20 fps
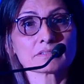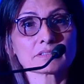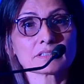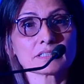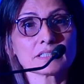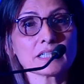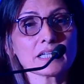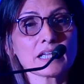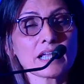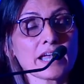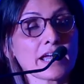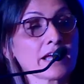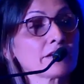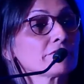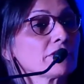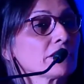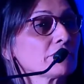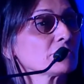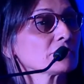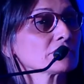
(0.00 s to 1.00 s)
Okay?
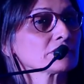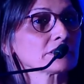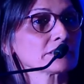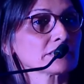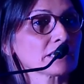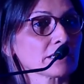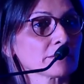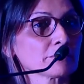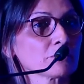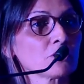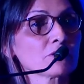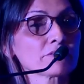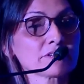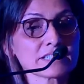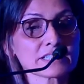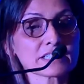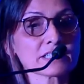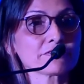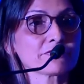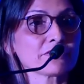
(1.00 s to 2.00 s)
And where was the time?
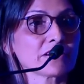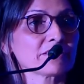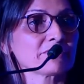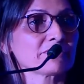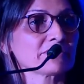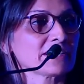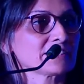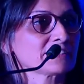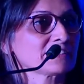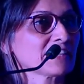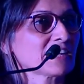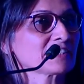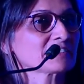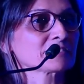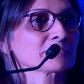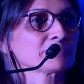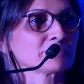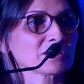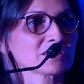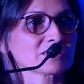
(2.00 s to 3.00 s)
Already, if I've read,
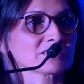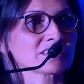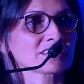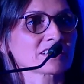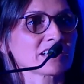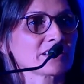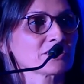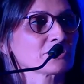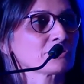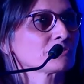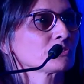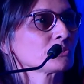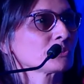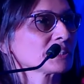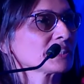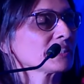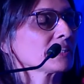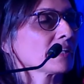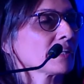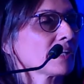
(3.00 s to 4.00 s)
that's the, the kind of
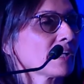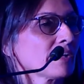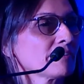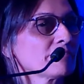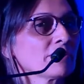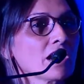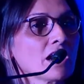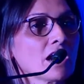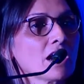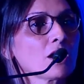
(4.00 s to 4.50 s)
routine I have.